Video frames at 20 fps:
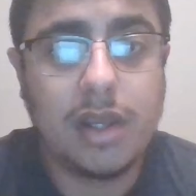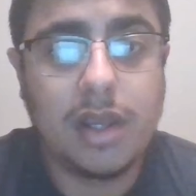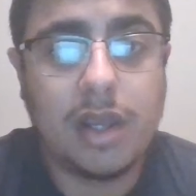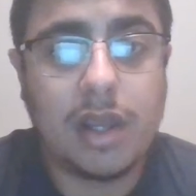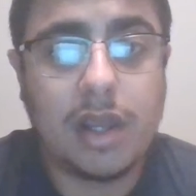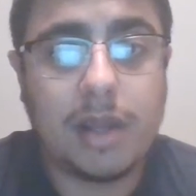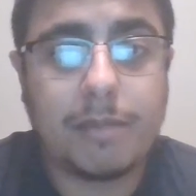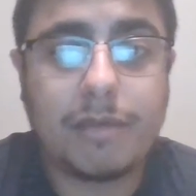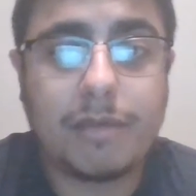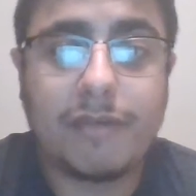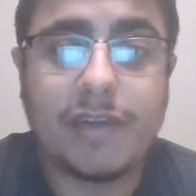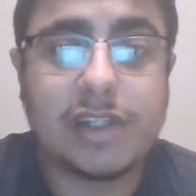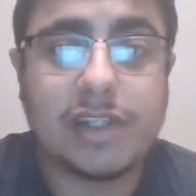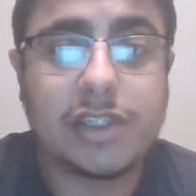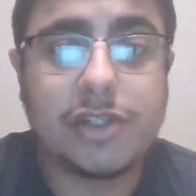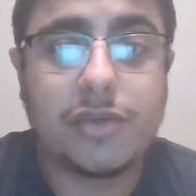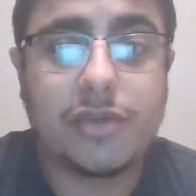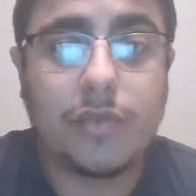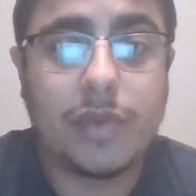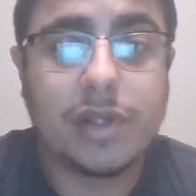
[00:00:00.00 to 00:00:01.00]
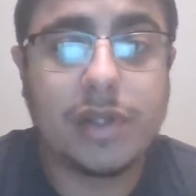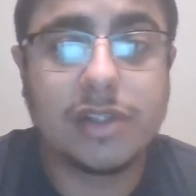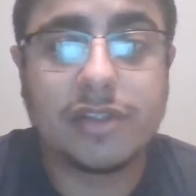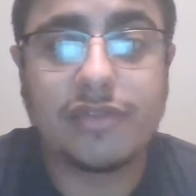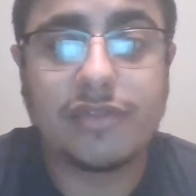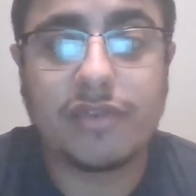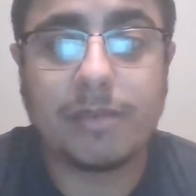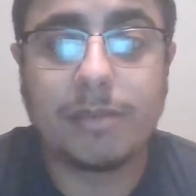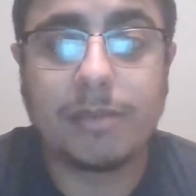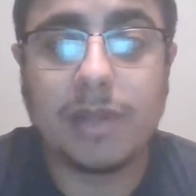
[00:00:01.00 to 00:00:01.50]
It prevents your wheels
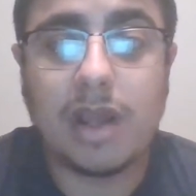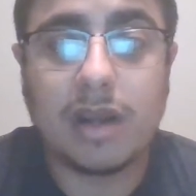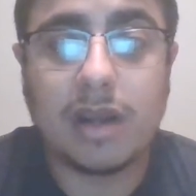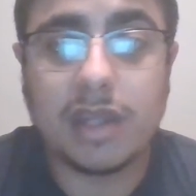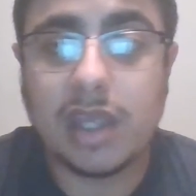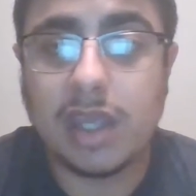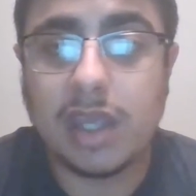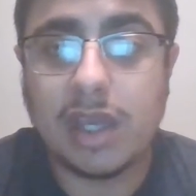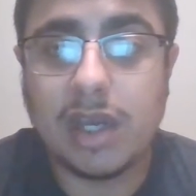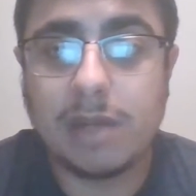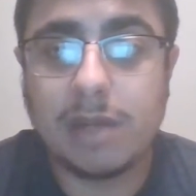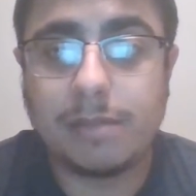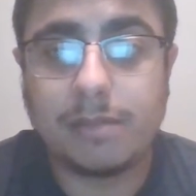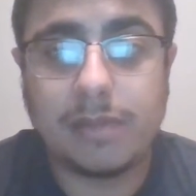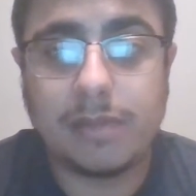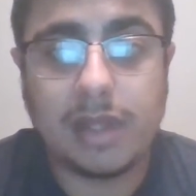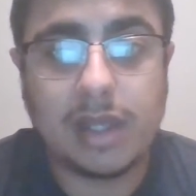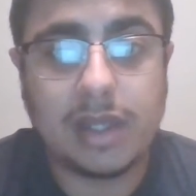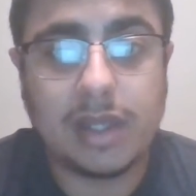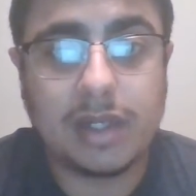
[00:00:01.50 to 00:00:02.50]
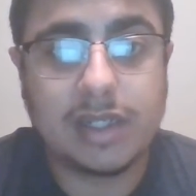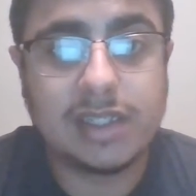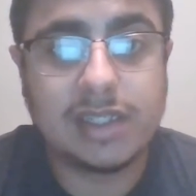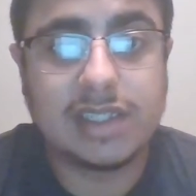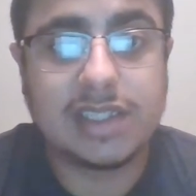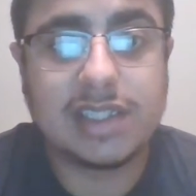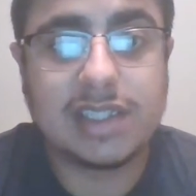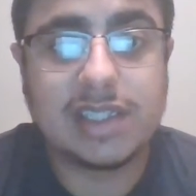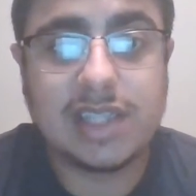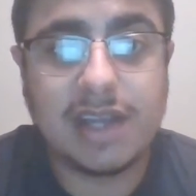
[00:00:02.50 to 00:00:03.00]
from locking up, and
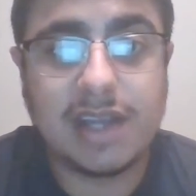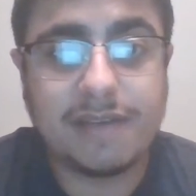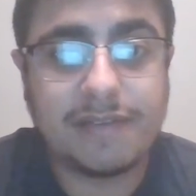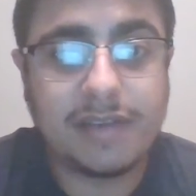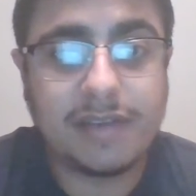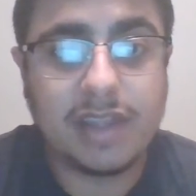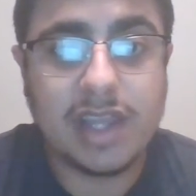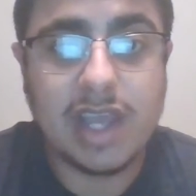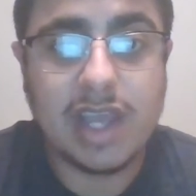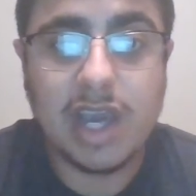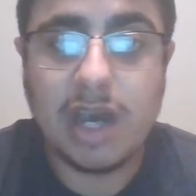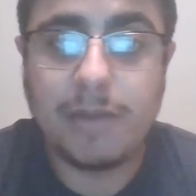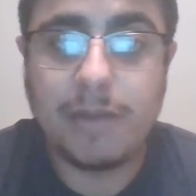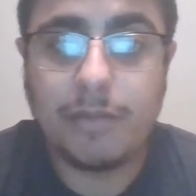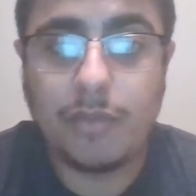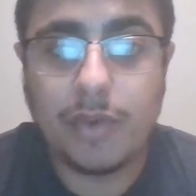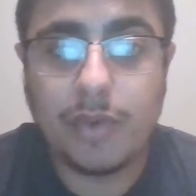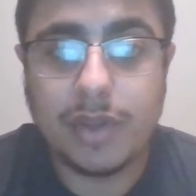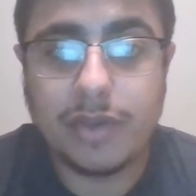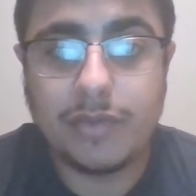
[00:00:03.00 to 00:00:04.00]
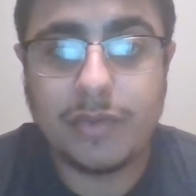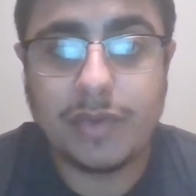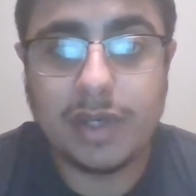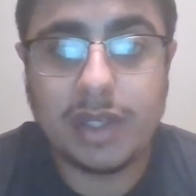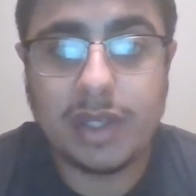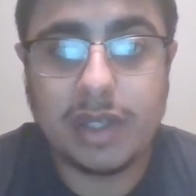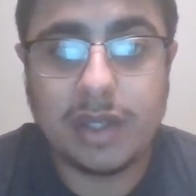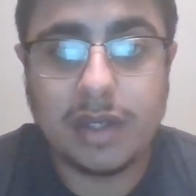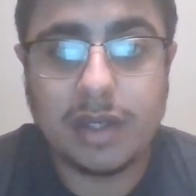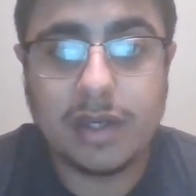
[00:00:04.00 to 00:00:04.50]
it's definitely helped when you
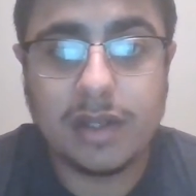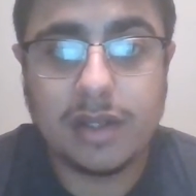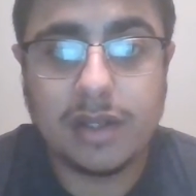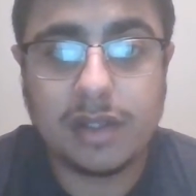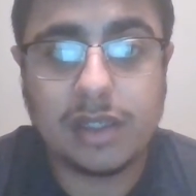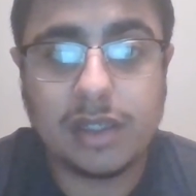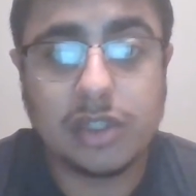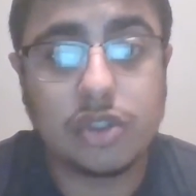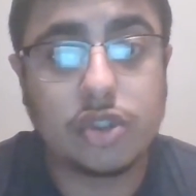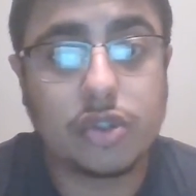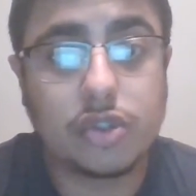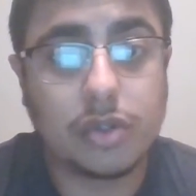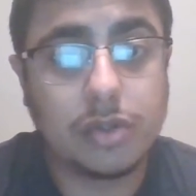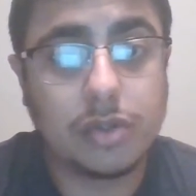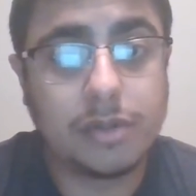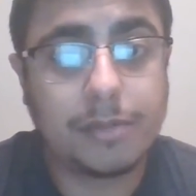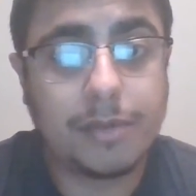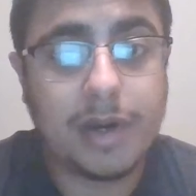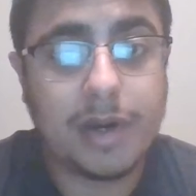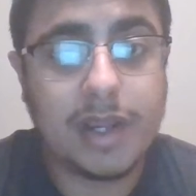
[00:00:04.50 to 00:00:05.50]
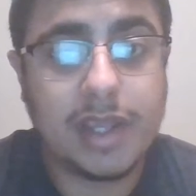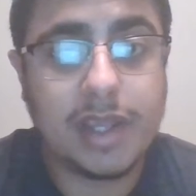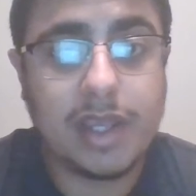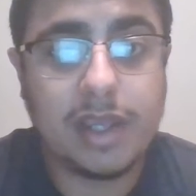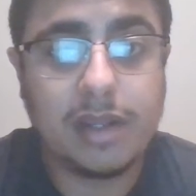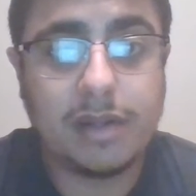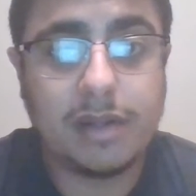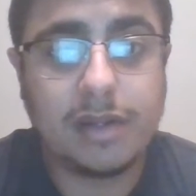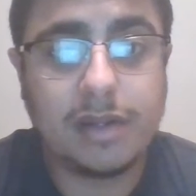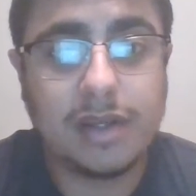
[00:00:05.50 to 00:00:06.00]
need controlled
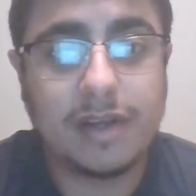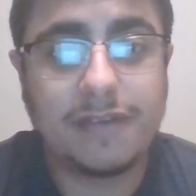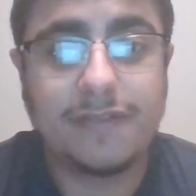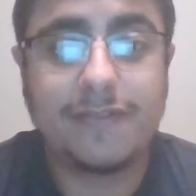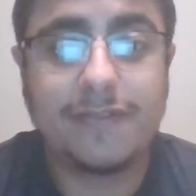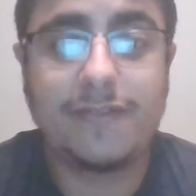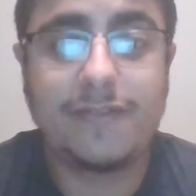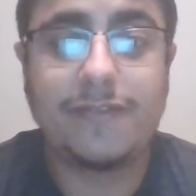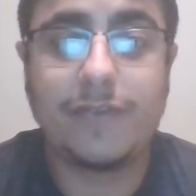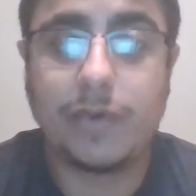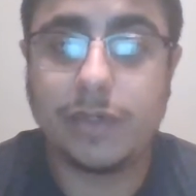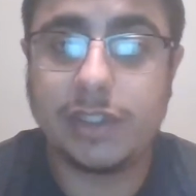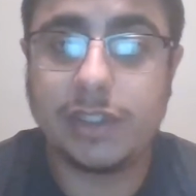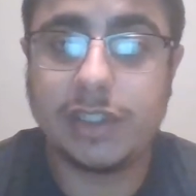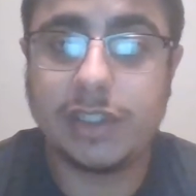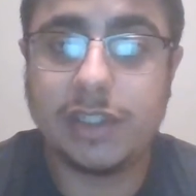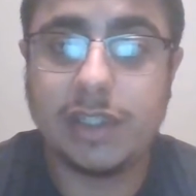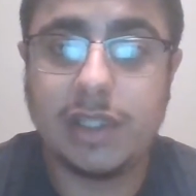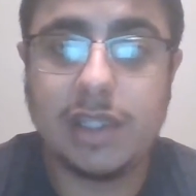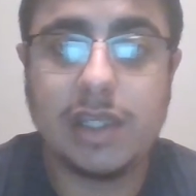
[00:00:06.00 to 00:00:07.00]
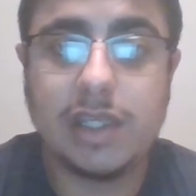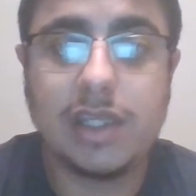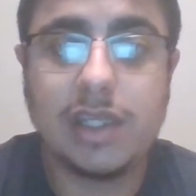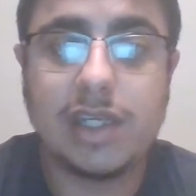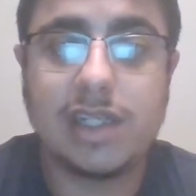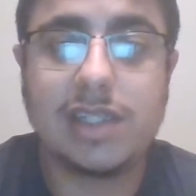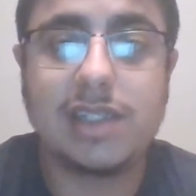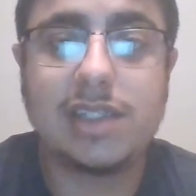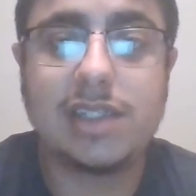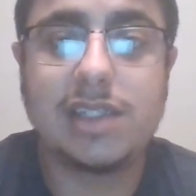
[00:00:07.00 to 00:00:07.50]
braking. Fortunately,
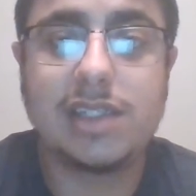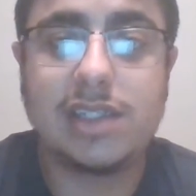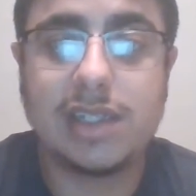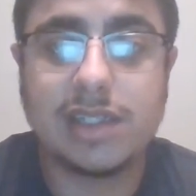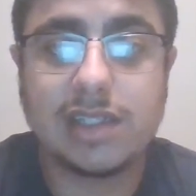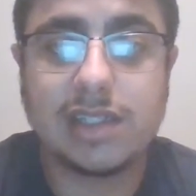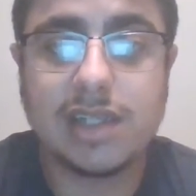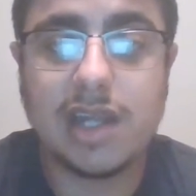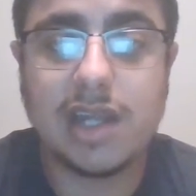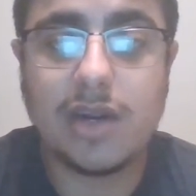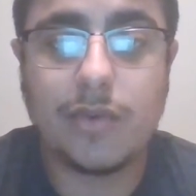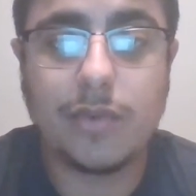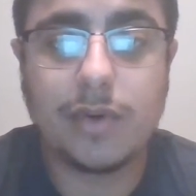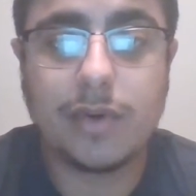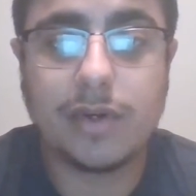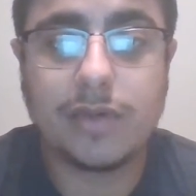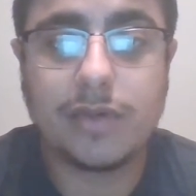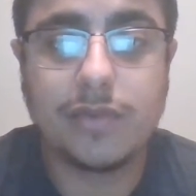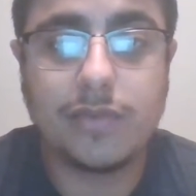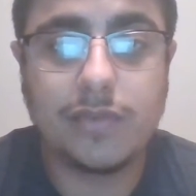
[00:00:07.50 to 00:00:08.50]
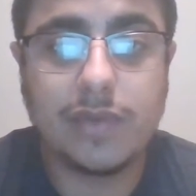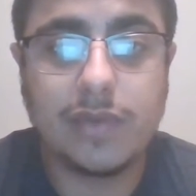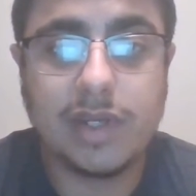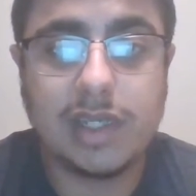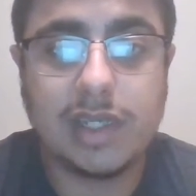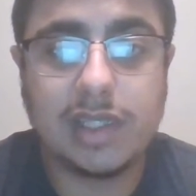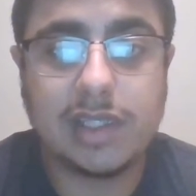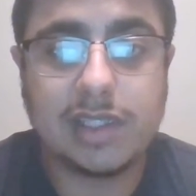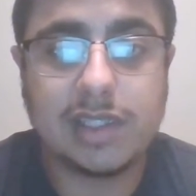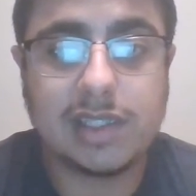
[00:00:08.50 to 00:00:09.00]
it does not work
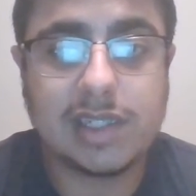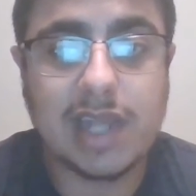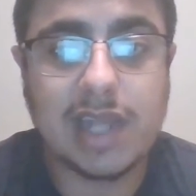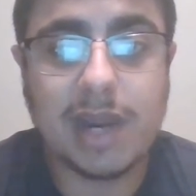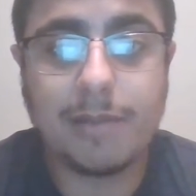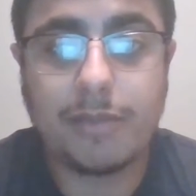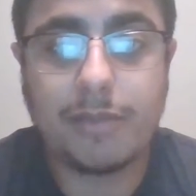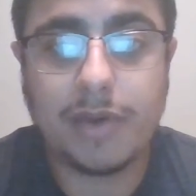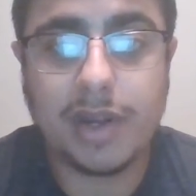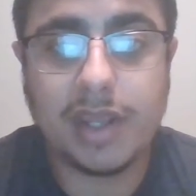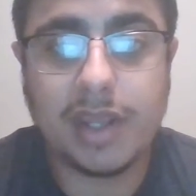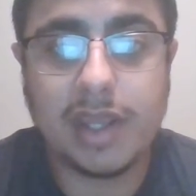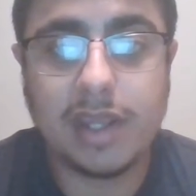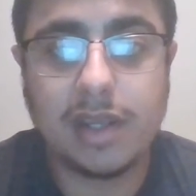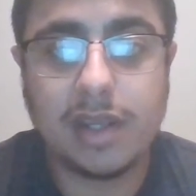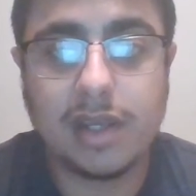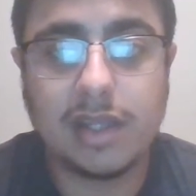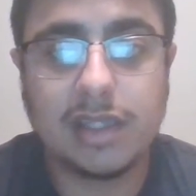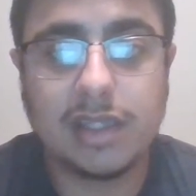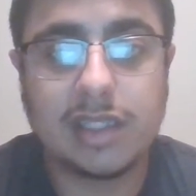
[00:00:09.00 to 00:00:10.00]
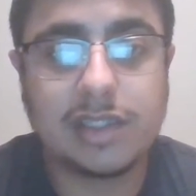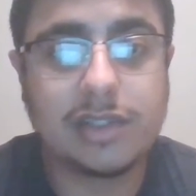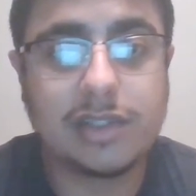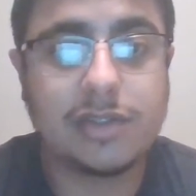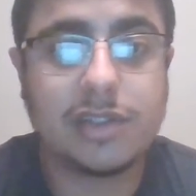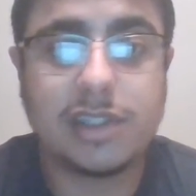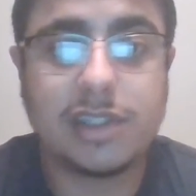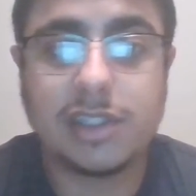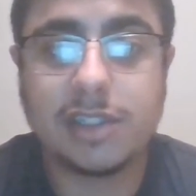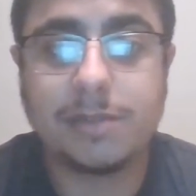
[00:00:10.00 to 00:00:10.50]
with stab braking unless
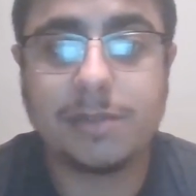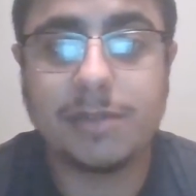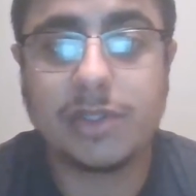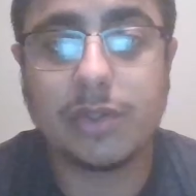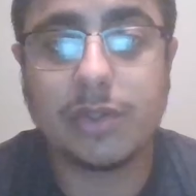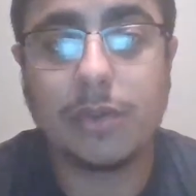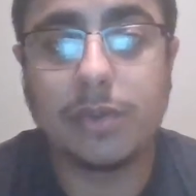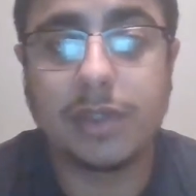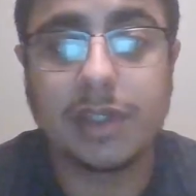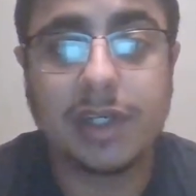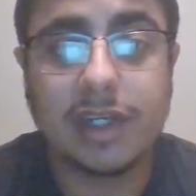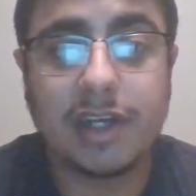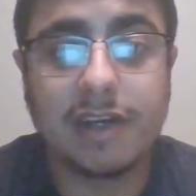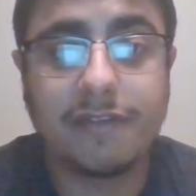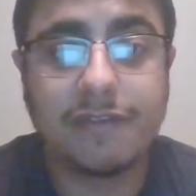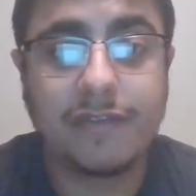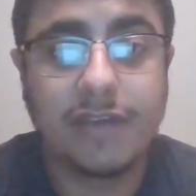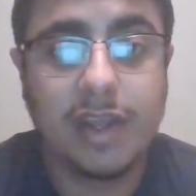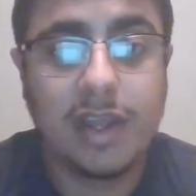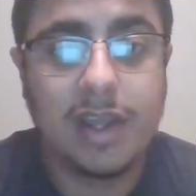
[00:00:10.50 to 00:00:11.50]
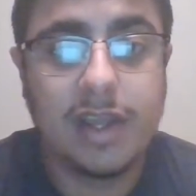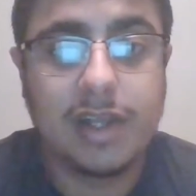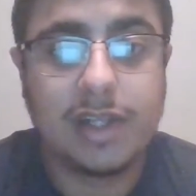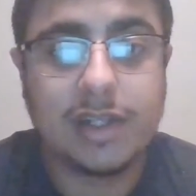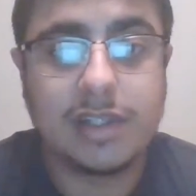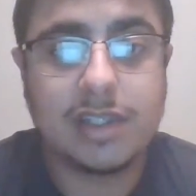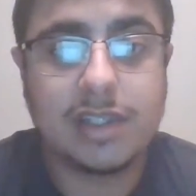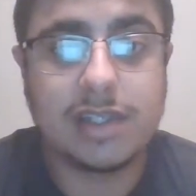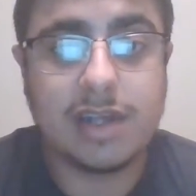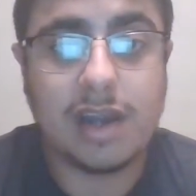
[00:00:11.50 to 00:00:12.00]
your system is old enough
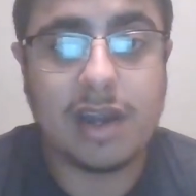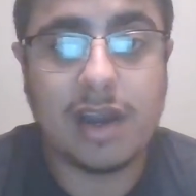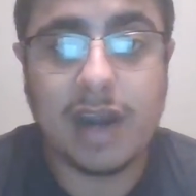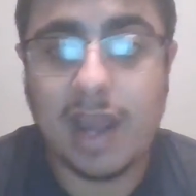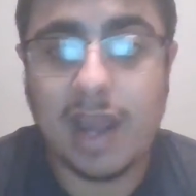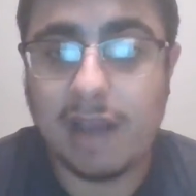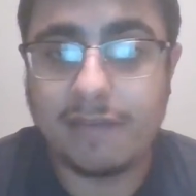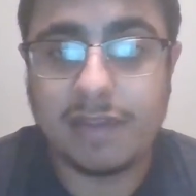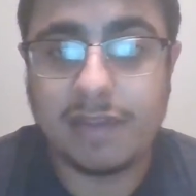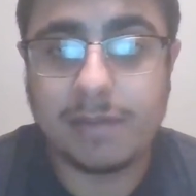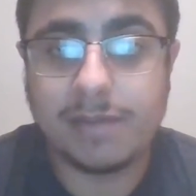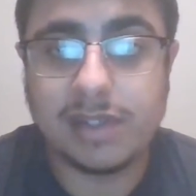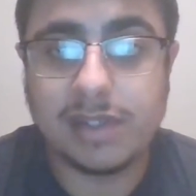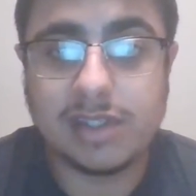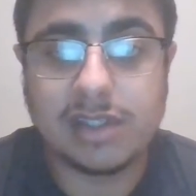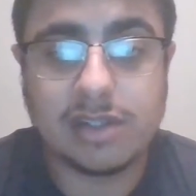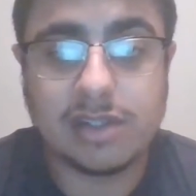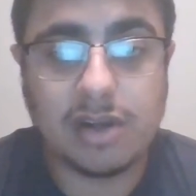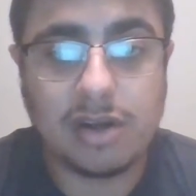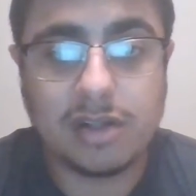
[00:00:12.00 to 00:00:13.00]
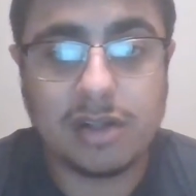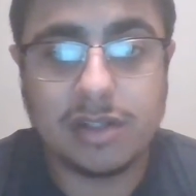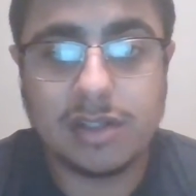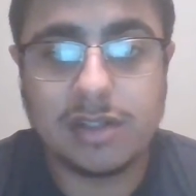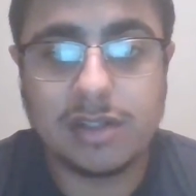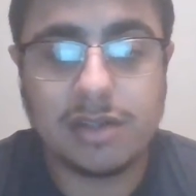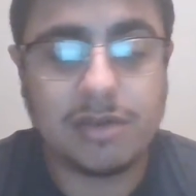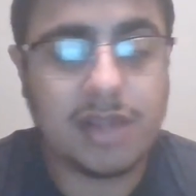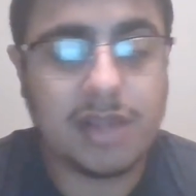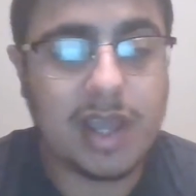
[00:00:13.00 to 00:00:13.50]
to not have them
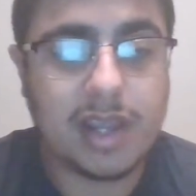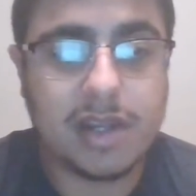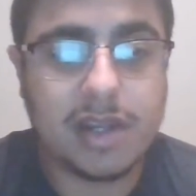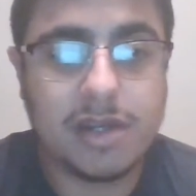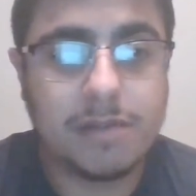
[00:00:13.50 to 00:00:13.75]
installed, so like